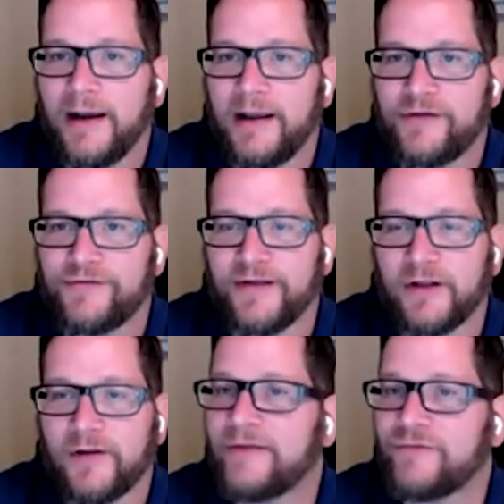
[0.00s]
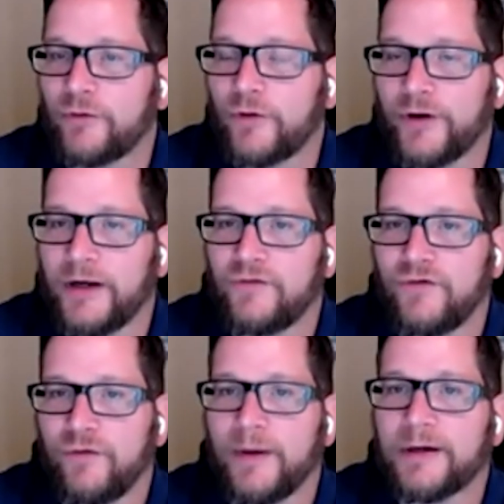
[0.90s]
Is that clients are looking
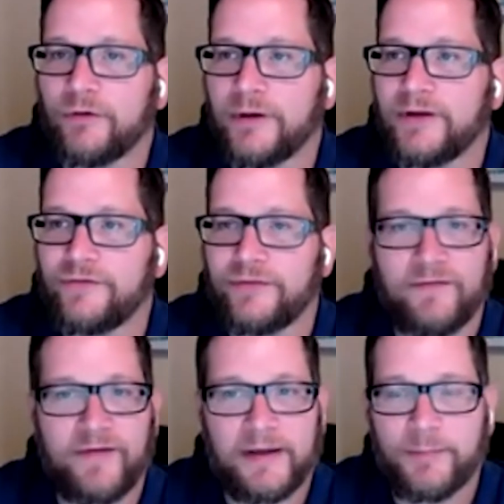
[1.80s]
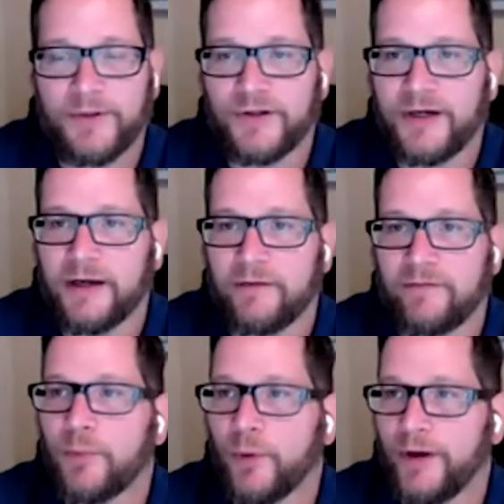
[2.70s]
to increase the availability of
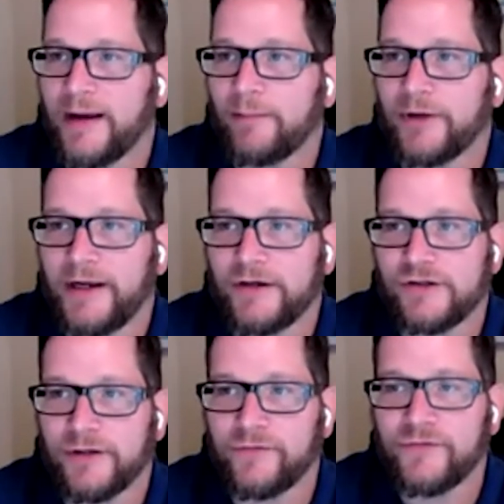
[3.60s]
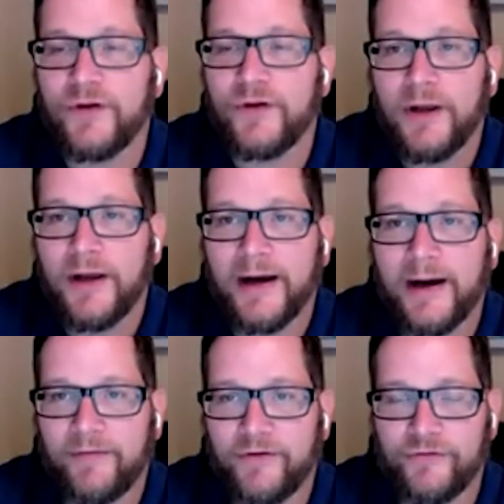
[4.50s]
important applications.
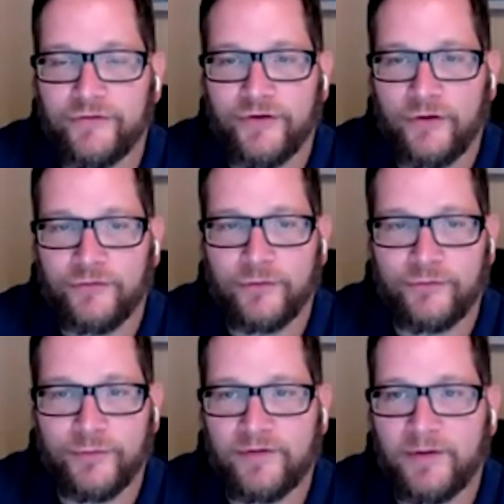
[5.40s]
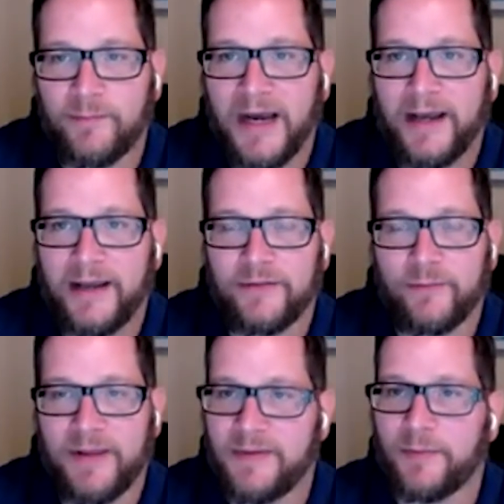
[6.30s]
This is also driven by the
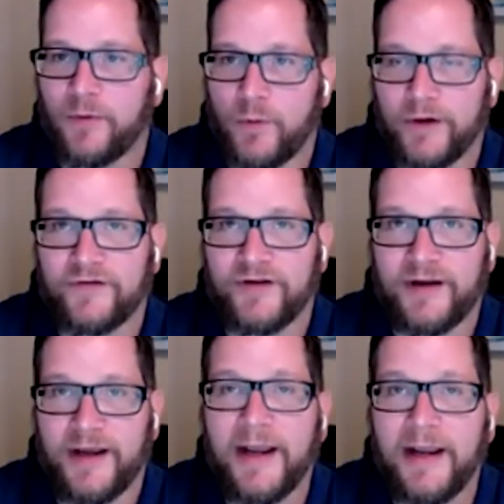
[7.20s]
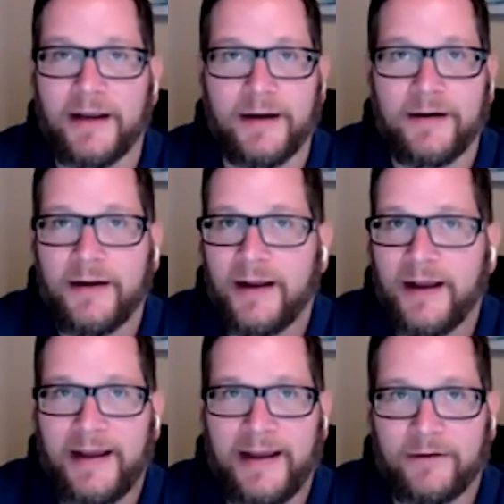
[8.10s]
way people work today
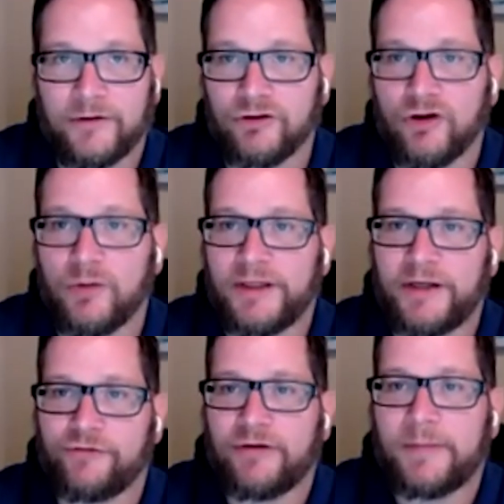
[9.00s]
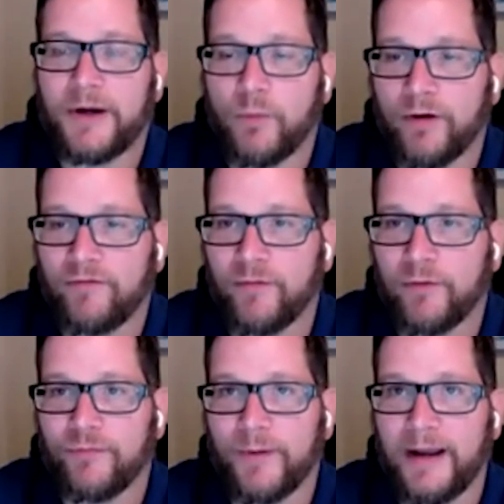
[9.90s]
and globally distributed
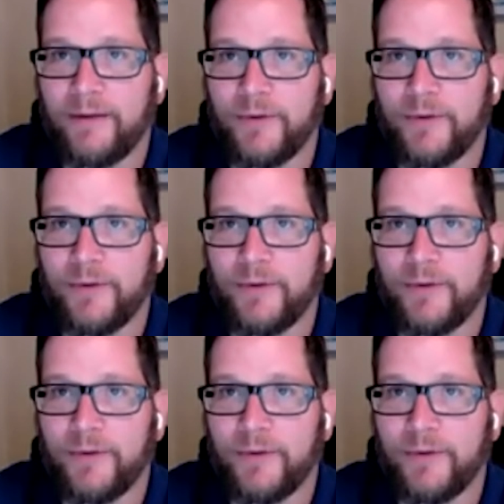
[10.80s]
workforce, right?